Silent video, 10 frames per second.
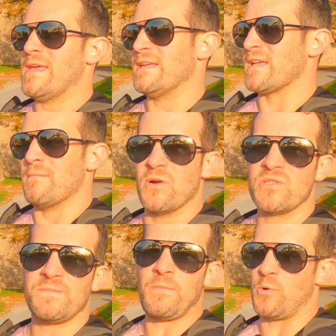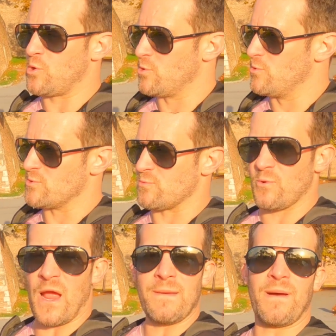is that most people cruise
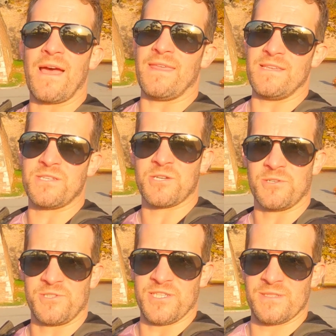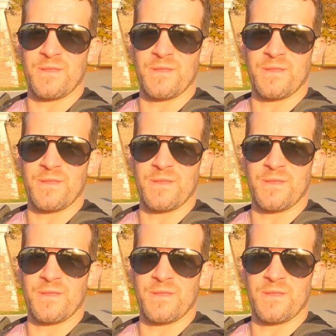right by these churches,